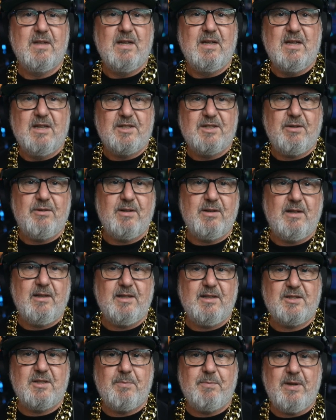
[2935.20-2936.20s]
so I
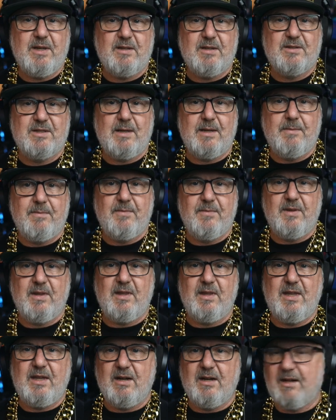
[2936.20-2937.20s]
like to pick some
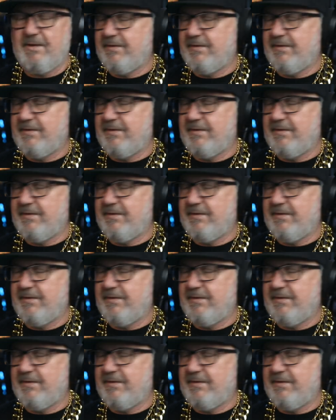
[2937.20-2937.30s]
that I've